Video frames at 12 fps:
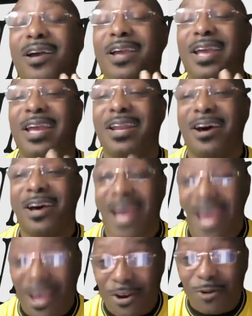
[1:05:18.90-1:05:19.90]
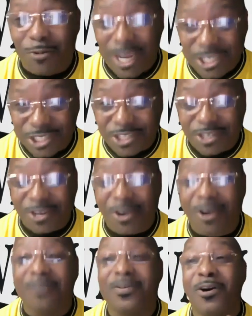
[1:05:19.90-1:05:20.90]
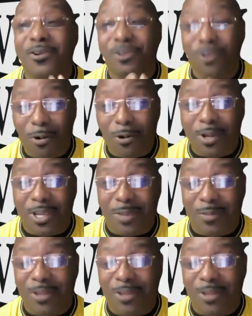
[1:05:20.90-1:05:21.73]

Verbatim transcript: in an adoration of adoring him.